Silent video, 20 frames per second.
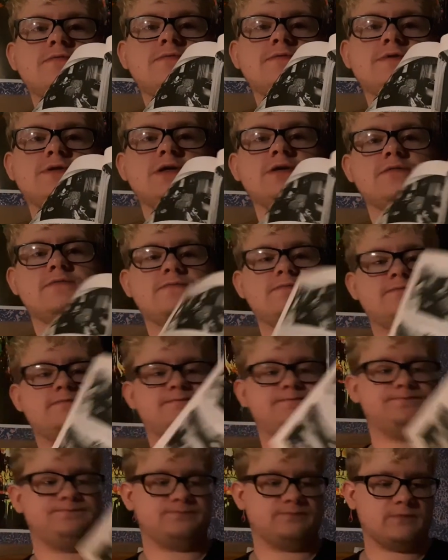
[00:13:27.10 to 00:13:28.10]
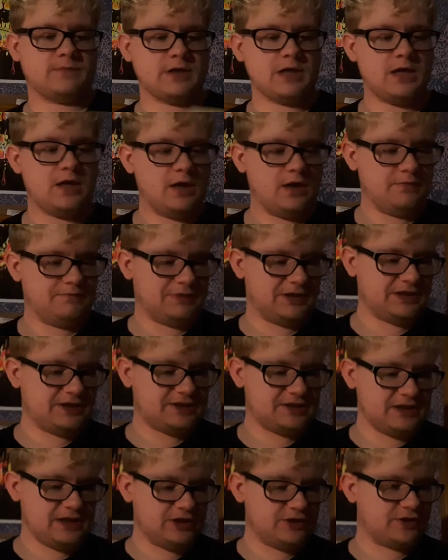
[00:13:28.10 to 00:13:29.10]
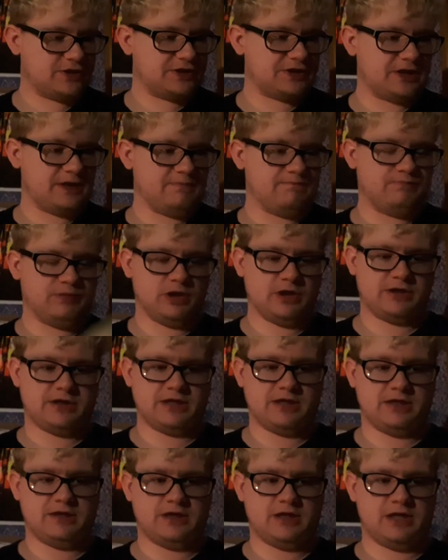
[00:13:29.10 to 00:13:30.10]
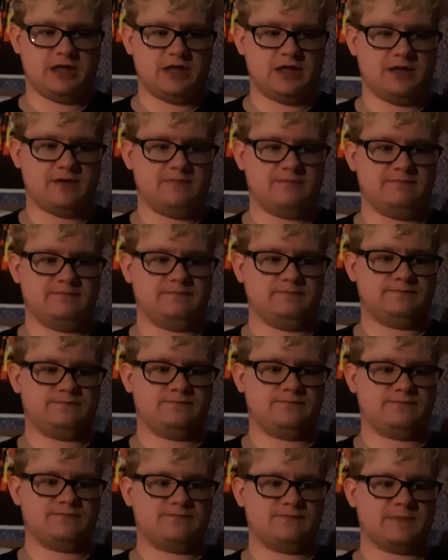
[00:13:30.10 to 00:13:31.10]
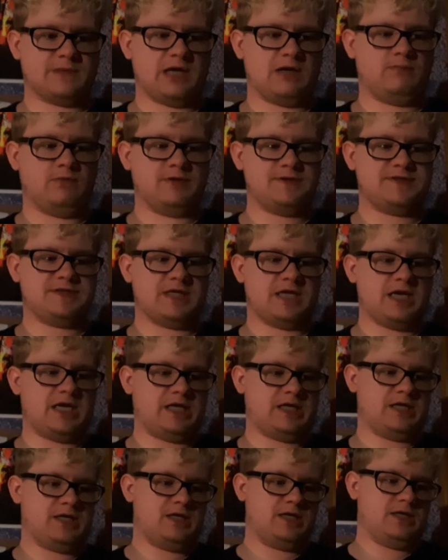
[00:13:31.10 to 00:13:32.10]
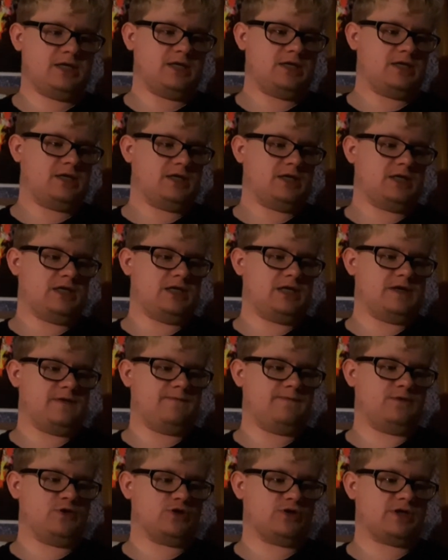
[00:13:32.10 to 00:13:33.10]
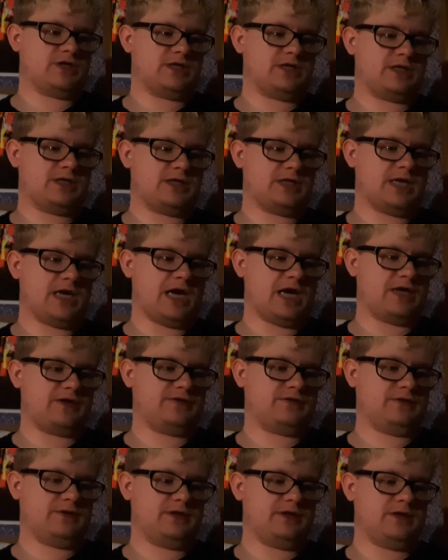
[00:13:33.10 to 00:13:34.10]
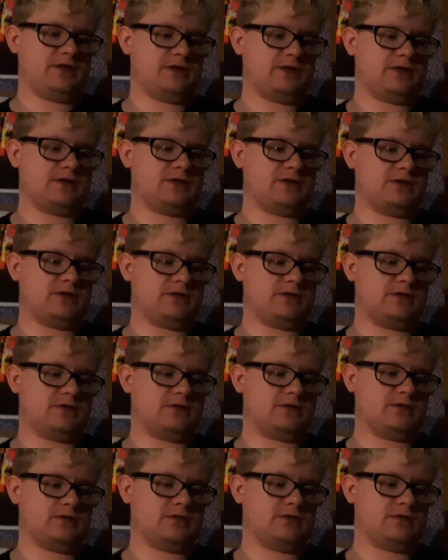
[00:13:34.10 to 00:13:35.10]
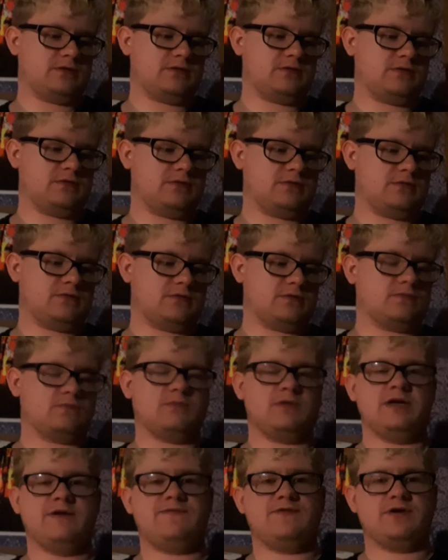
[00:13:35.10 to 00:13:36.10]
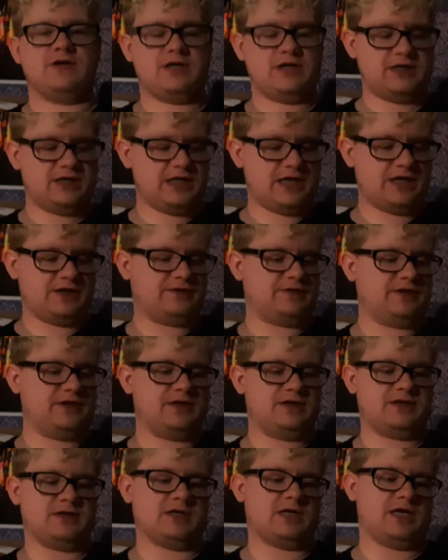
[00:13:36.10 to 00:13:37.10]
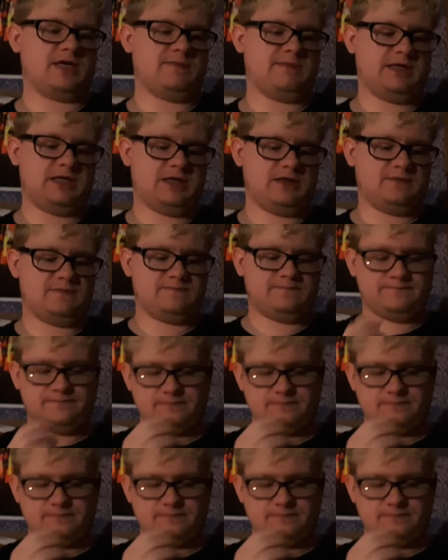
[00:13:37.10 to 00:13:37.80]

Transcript: So, but it's an interesting book, and um, I will say, if you're Catholic, or if you're not Catholic, I mean,